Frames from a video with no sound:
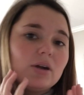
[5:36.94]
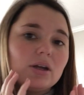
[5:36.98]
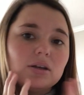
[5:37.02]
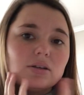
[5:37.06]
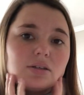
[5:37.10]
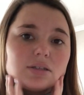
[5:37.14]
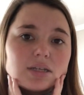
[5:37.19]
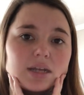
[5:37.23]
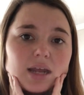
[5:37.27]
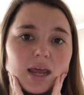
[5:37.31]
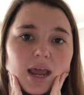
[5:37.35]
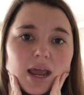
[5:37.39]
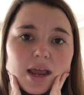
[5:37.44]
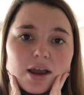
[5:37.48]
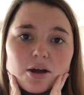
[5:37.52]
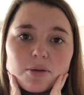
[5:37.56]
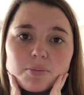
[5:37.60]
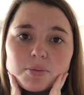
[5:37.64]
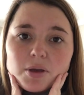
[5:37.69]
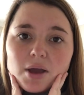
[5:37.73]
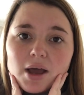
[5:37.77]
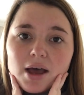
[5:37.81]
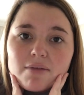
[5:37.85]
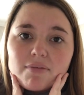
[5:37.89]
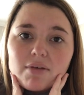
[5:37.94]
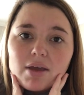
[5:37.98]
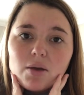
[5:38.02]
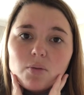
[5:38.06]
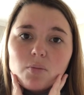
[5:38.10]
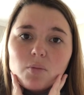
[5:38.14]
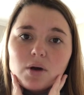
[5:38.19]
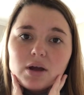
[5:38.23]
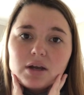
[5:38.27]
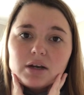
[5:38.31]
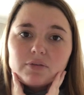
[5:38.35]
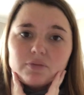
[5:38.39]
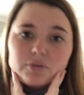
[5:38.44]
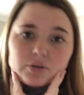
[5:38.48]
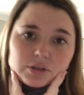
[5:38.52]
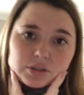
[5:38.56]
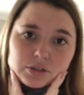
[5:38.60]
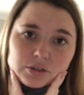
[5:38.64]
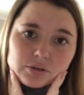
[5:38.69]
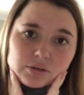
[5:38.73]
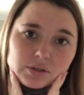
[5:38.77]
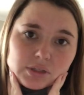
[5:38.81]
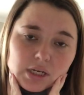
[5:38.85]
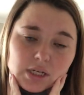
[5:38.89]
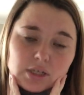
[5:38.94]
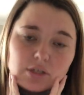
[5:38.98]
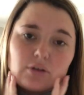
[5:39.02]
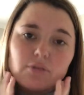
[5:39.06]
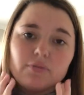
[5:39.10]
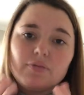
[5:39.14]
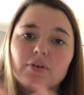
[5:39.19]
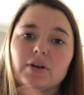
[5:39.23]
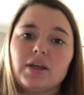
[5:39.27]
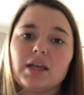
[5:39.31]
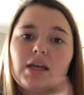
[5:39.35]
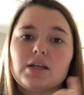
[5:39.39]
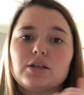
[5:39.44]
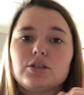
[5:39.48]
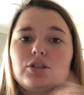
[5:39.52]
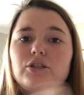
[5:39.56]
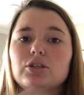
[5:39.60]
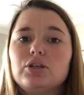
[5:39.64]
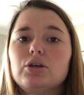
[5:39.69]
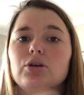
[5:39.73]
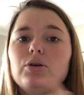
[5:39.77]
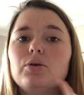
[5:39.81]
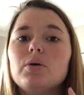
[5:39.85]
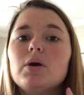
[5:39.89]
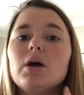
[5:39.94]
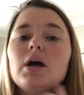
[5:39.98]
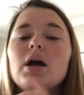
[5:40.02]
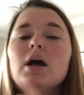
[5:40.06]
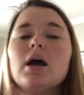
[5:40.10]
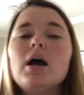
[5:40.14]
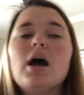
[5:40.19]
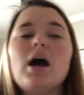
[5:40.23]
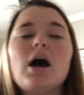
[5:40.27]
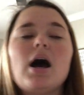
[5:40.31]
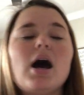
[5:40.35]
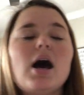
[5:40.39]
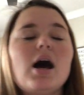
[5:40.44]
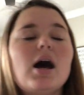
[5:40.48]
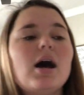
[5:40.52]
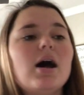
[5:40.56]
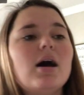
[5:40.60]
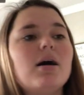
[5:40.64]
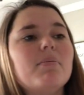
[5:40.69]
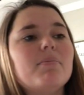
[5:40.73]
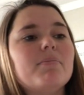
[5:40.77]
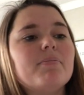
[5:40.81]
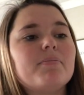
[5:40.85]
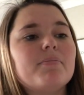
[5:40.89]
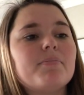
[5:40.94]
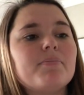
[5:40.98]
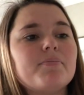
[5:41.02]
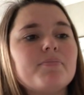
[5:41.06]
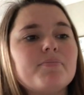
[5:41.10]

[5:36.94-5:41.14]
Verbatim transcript: you today. I hope you have a wonderful Tuesday. Don't forget to um,